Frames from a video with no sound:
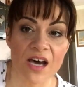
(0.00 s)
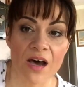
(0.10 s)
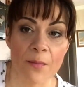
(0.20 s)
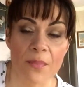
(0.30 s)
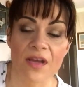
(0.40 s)

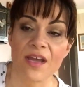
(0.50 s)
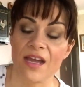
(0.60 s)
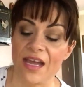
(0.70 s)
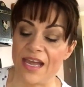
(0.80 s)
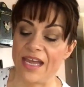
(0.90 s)
top,
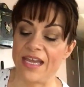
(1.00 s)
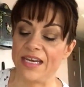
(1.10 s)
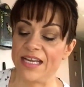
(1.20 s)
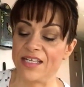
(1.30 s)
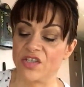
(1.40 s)

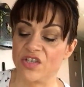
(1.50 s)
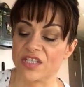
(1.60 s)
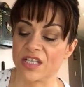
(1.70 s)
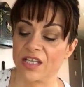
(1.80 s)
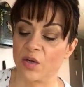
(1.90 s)
and it's
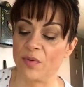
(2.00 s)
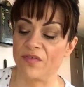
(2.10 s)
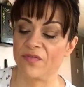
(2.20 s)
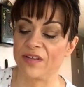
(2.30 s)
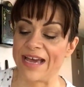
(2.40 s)
just a little
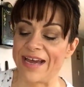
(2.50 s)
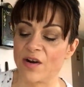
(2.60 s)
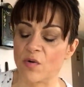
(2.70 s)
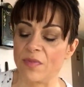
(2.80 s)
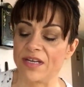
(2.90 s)
bit
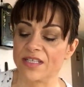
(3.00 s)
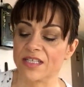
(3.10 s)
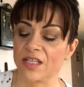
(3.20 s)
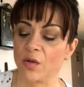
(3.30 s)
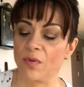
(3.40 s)
flatter, but
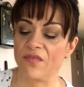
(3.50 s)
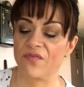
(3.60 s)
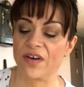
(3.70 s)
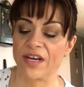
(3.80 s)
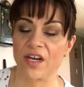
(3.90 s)
it's a little bit
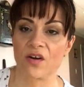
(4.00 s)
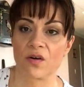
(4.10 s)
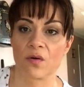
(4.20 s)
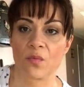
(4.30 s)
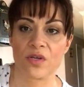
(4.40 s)

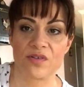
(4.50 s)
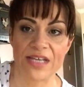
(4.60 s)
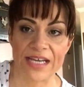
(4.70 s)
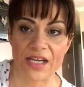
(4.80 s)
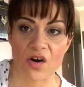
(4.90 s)
funnier when you
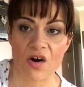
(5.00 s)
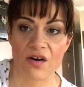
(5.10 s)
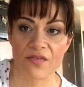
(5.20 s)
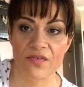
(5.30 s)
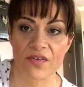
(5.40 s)
take it
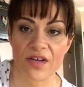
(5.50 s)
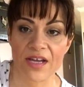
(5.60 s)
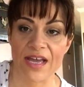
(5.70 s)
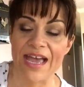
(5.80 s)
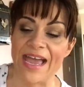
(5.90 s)
off.
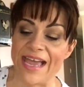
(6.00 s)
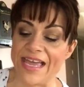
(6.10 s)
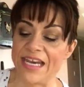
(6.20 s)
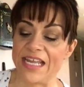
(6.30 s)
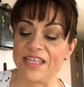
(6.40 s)

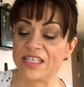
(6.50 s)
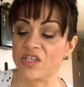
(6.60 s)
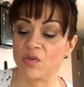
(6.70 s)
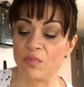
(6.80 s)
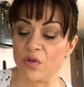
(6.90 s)
And this
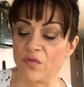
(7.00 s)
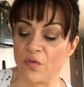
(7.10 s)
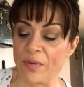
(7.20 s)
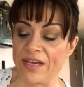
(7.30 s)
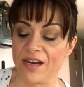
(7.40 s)
is a
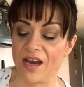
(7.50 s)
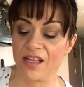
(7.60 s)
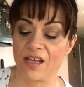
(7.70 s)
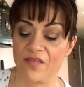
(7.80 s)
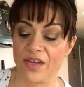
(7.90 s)
beautiful pen.
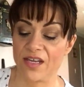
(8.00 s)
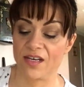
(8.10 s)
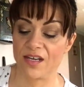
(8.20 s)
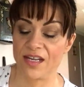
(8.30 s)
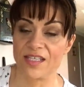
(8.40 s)
I love
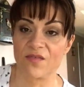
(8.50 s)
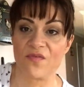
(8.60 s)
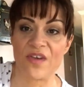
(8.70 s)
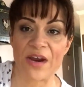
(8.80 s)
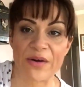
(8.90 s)
it. It's
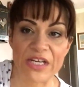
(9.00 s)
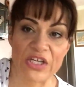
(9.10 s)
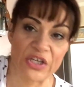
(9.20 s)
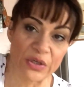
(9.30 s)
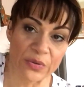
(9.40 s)
very
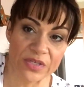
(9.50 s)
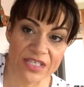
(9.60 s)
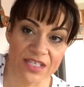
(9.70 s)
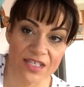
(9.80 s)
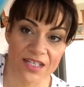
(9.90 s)

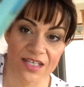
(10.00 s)
cute.